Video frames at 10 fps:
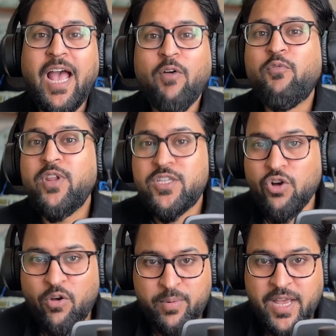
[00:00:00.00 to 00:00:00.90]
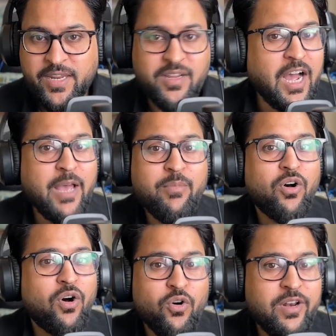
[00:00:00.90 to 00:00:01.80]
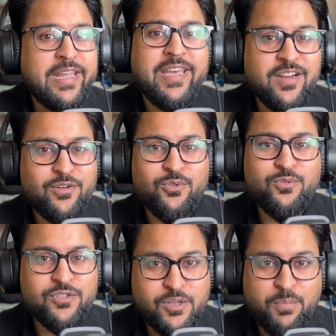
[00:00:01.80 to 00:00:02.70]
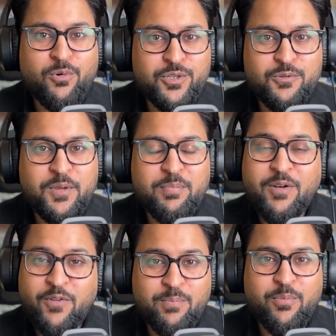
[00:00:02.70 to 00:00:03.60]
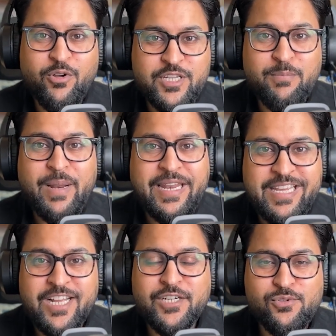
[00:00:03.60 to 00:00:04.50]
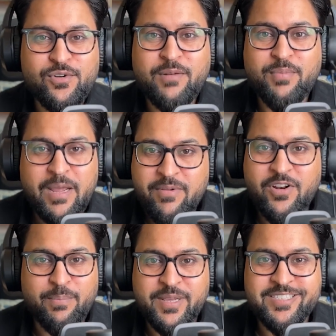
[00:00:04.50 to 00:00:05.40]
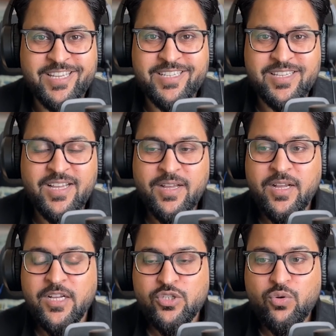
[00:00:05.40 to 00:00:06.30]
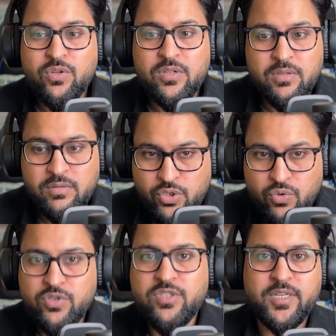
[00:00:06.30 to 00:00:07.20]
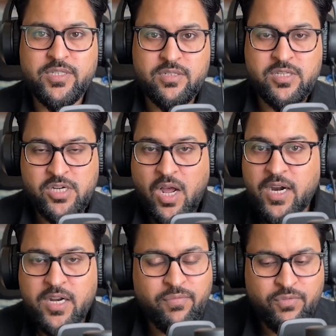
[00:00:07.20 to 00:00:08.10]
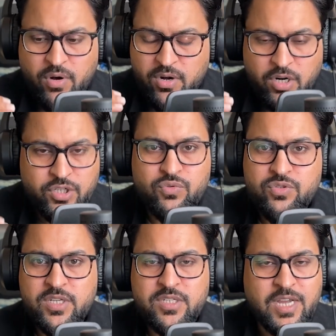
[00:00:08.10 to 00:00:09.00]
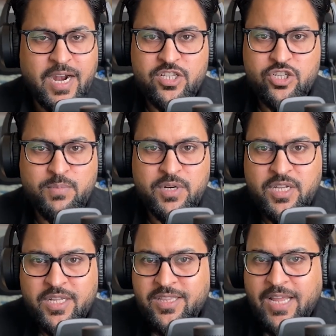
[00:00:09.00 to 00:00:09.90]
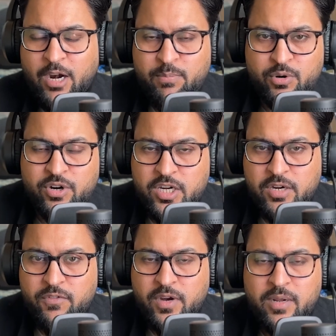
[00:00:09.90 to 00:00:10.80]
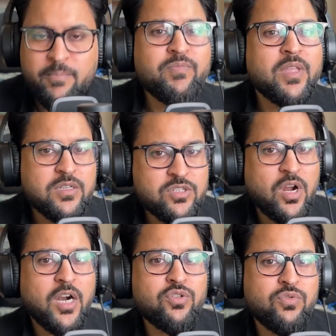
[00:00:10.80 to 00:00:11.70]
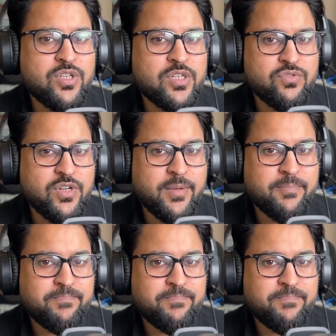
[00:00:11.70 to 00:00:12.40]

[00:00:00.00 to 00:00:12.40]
every job career. I'm only here to support you people for project planning control and primavera p6. So use this. Start. If you are not using chat gpt in that productive way, start using today,